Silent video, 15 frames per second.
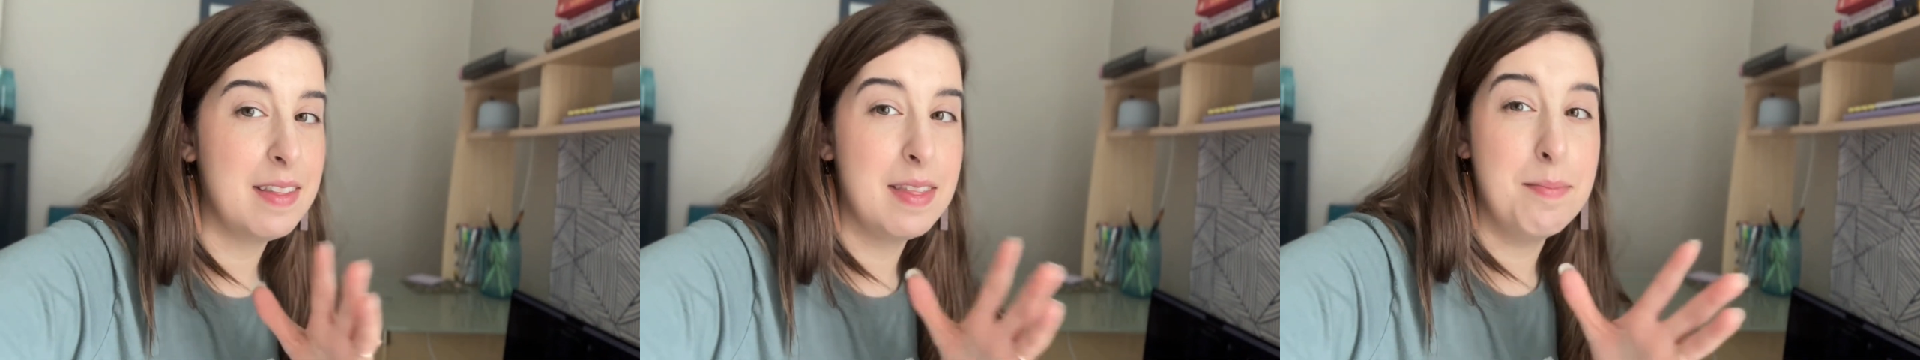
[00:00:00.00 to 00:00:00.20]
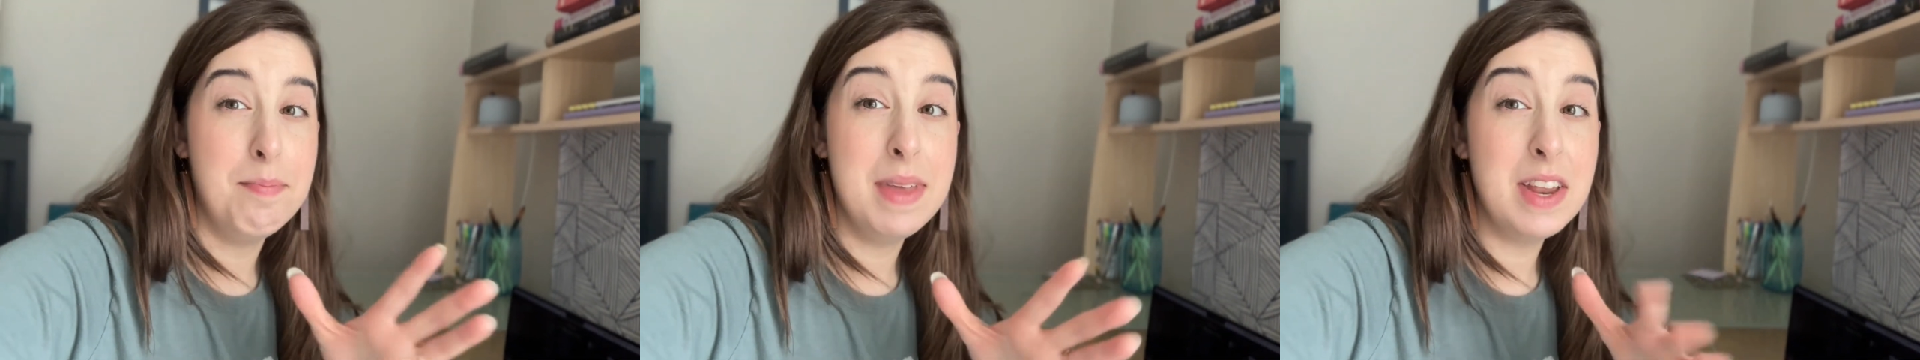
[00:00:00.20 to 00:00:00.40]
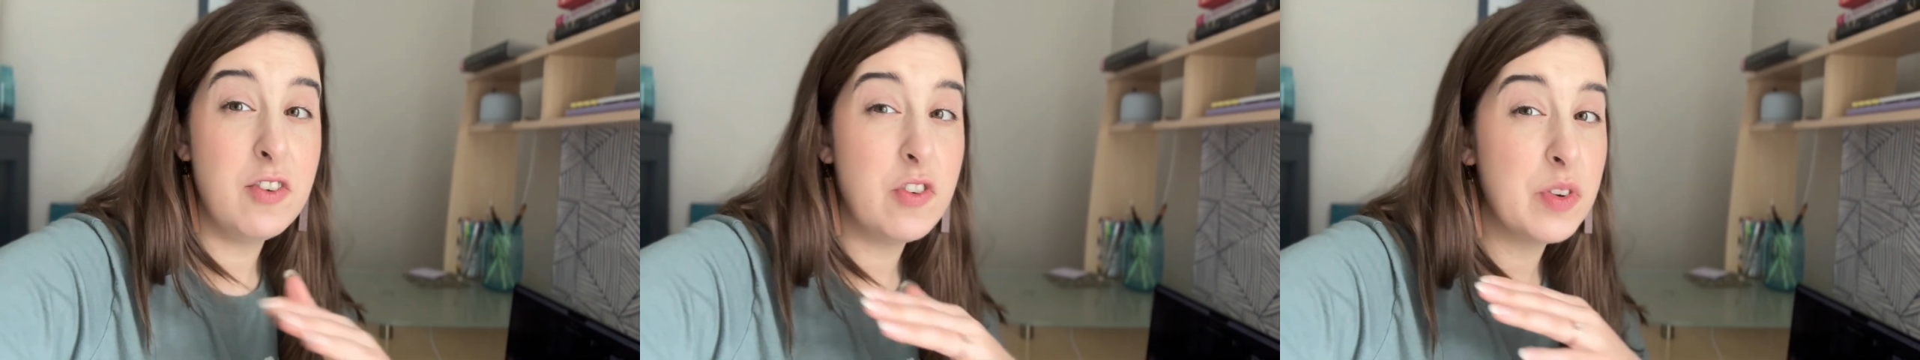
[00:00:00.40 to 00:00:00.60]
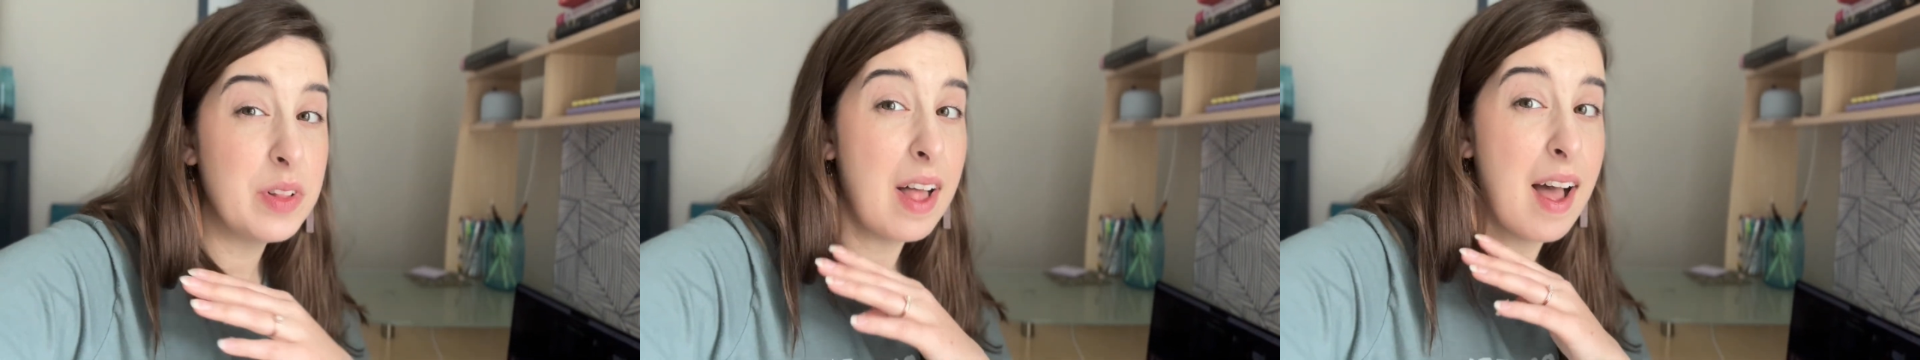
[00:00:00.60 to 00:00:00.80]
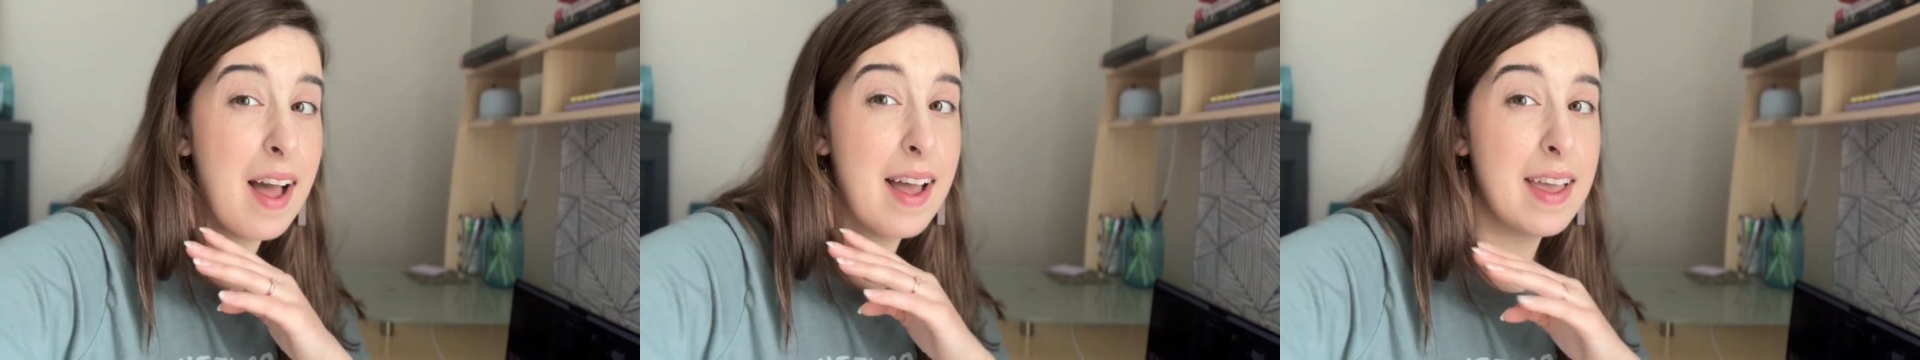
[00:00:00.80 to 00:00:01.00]

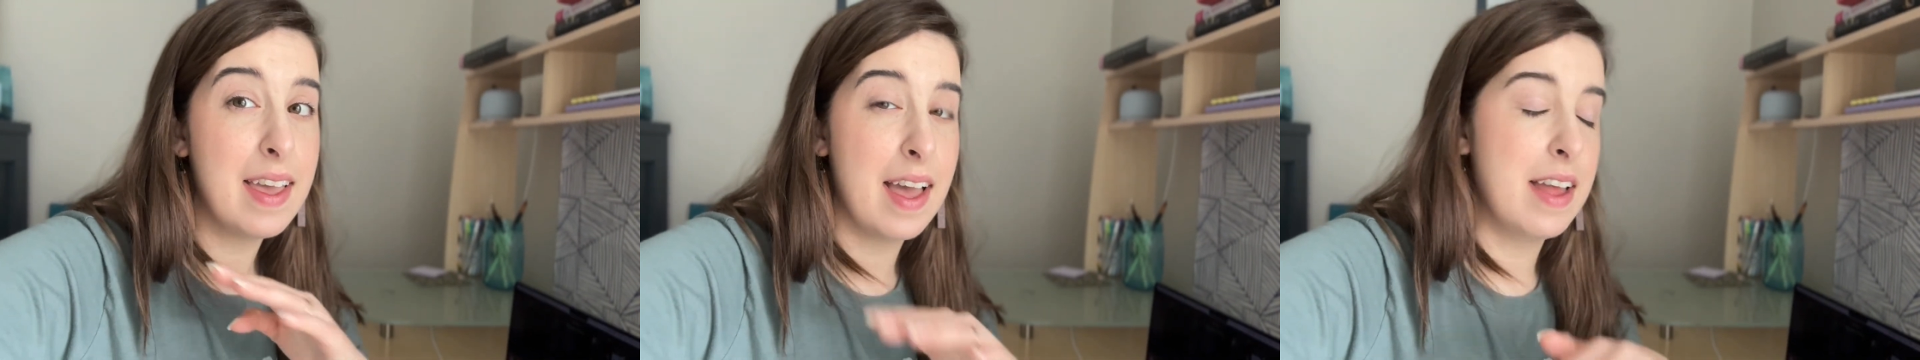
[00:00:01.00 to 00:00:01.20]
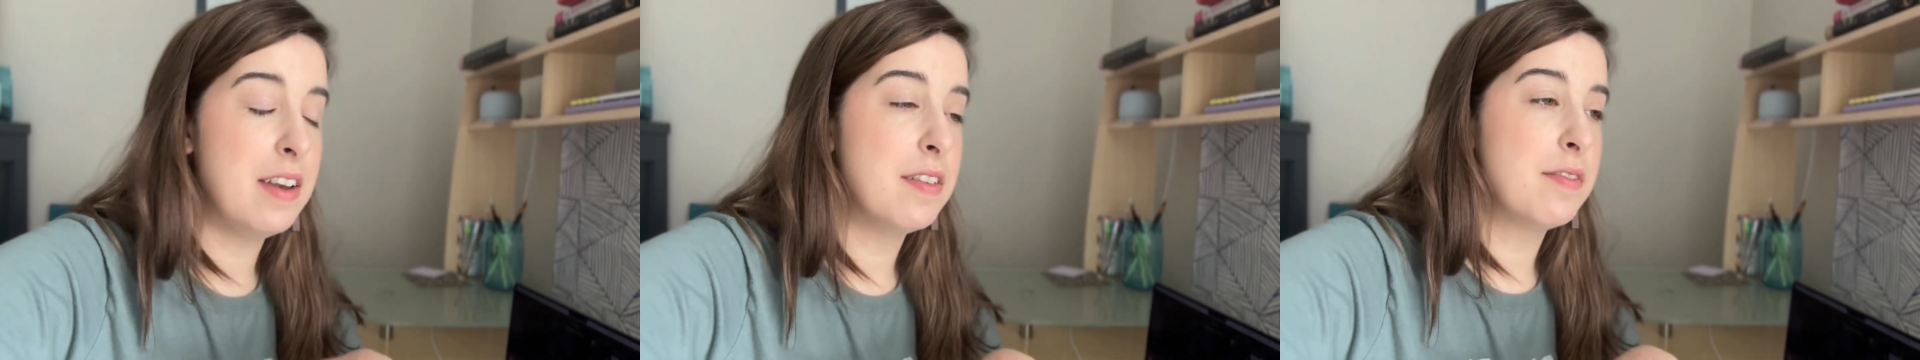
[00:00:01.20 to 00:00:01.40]
mid-July, end of